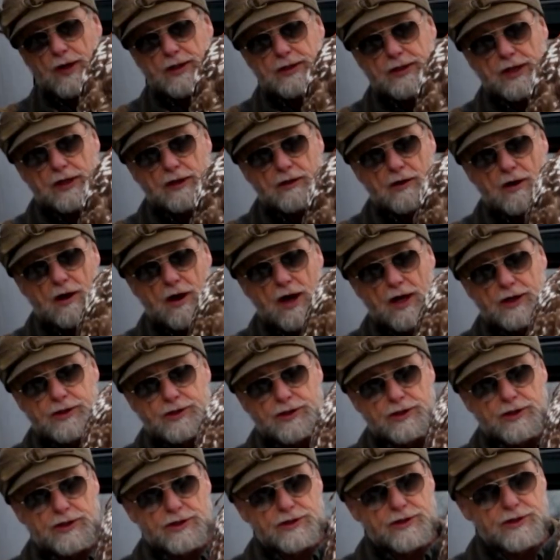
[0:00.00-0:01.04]
red-tailed
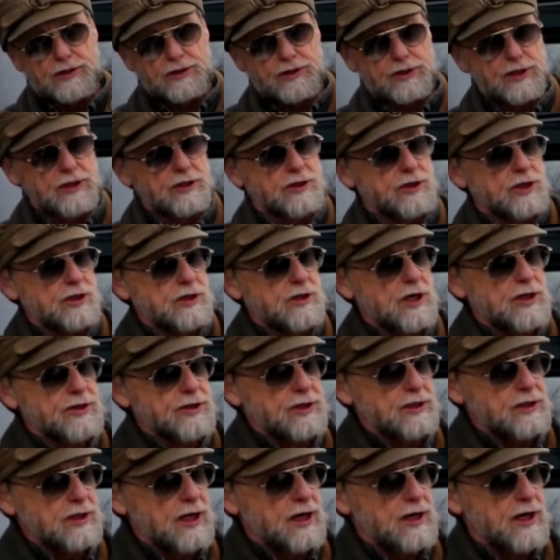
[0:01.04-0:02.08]
hawks is, you see, she
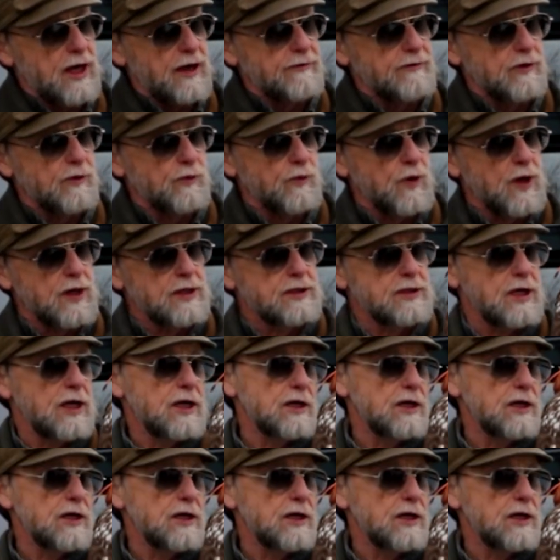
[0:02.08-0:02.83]
doesn't yet have a red